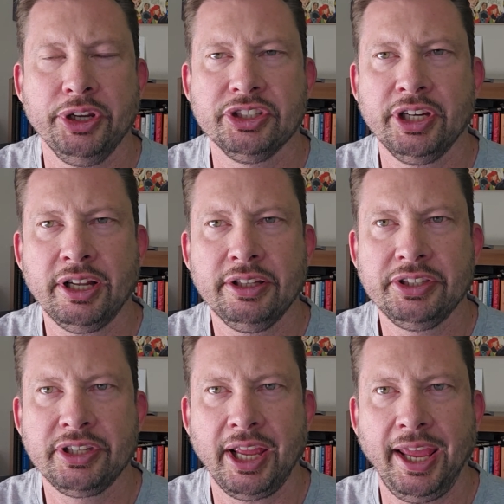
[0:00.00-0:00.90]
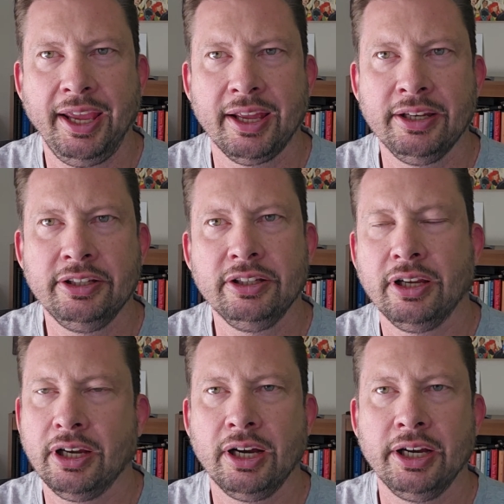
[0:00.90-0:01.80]
point checklist, and
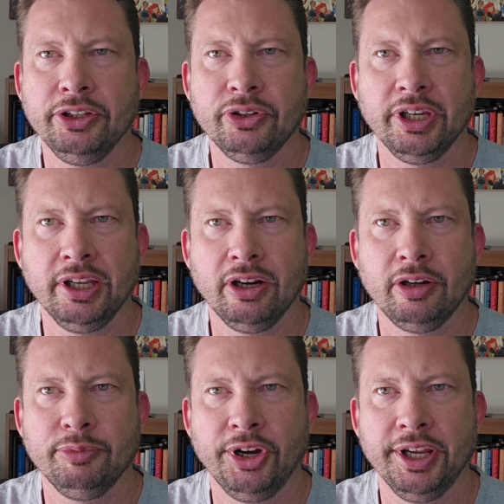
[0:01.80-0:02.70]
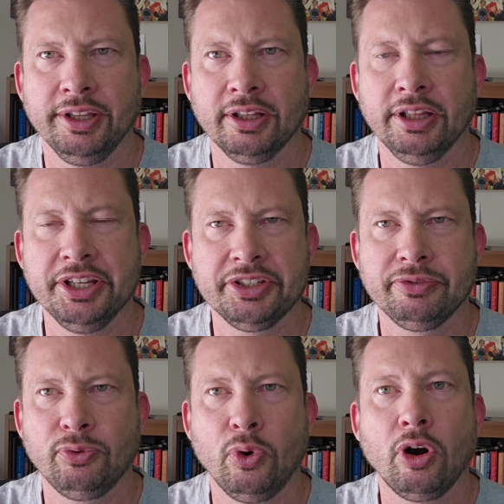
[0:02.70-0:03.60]
you can get on my
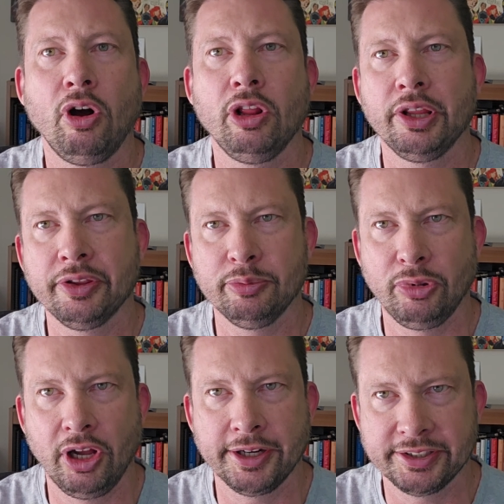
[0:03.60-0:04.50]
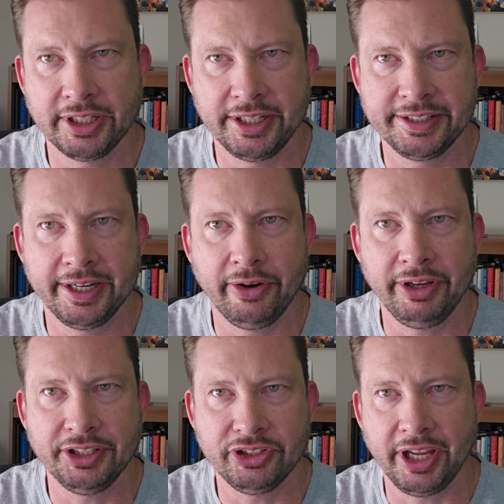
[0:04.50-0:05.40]
list for all of the blogs that I set
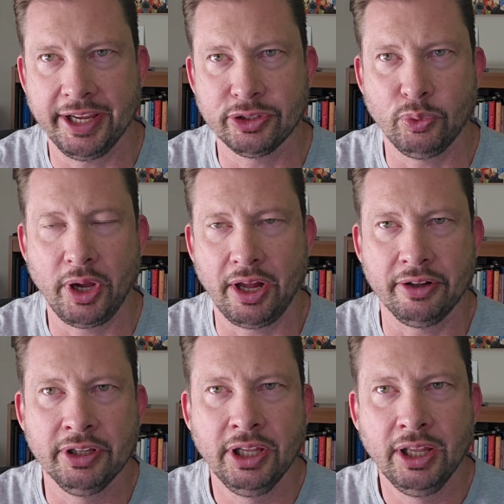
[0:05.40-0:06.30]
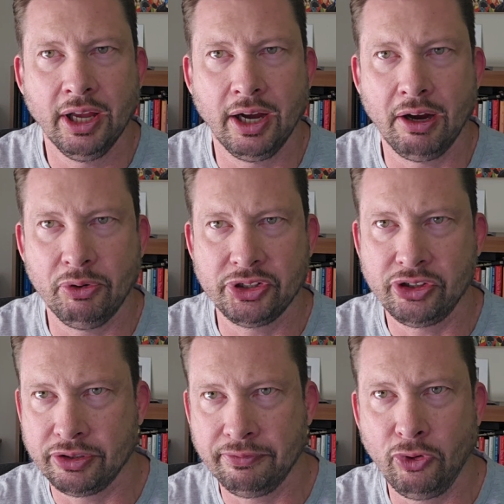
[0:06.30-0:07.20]
out each day as well,
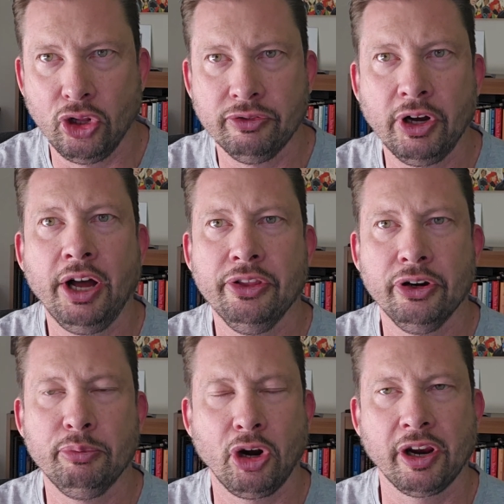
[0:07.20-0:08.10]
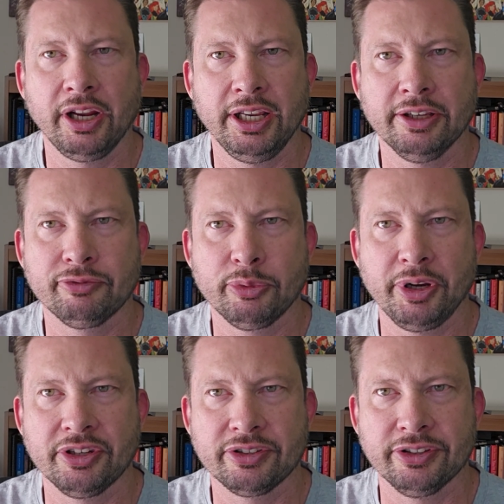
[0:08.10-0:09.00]
which is full of other marketing
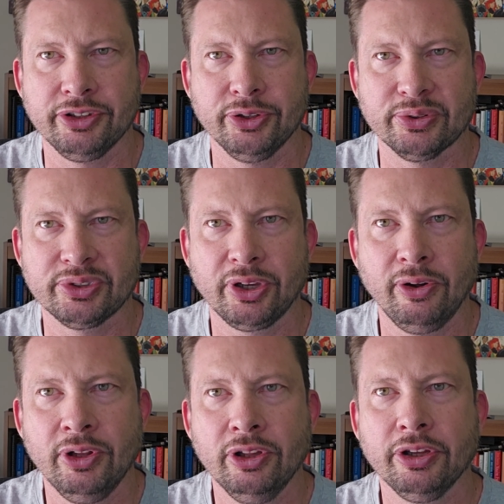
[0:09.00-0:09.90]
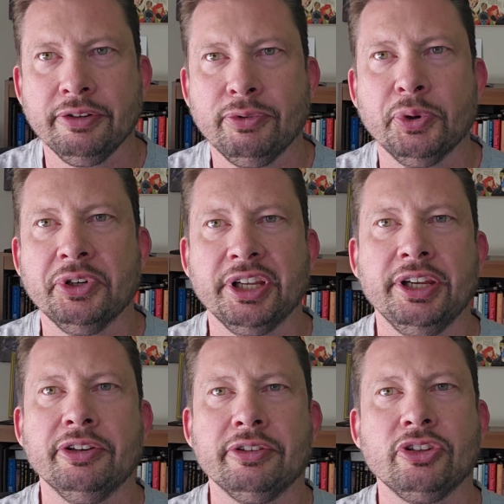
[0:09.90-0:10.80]
information too. So looking forward
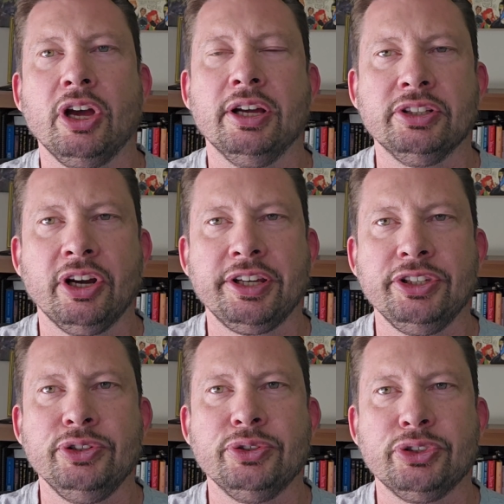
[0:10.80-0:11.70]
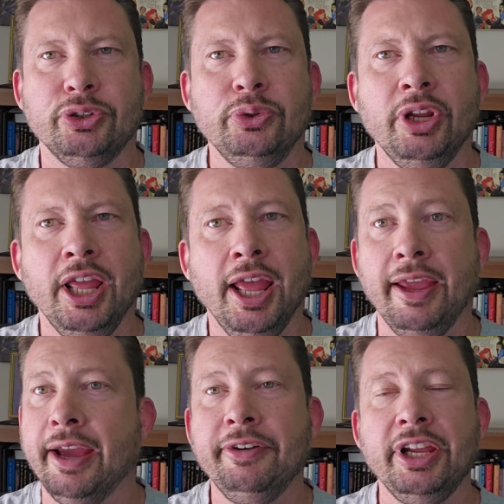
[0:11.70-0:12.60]
to talking to you soon.
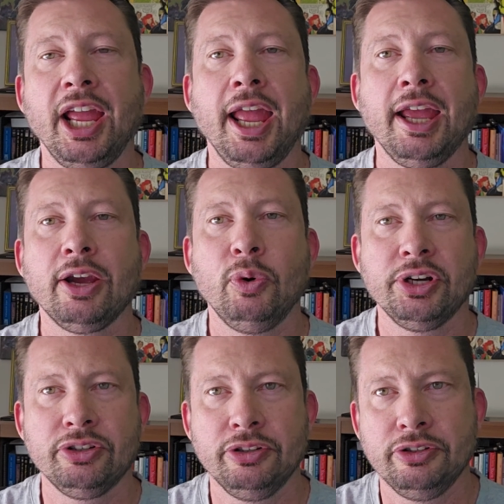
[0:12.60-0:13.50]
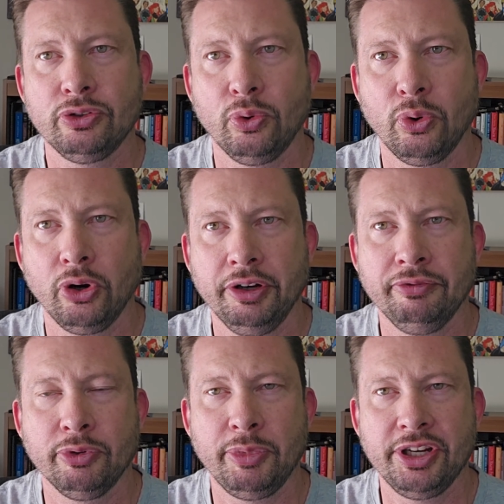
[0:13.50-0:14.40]
If you have any questions or
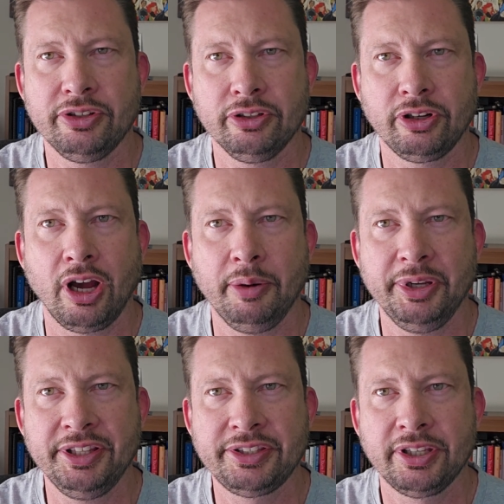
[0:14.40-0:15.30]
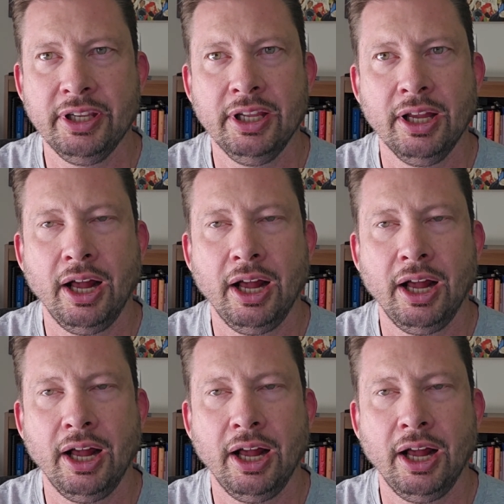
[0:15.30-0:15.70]
information, comments,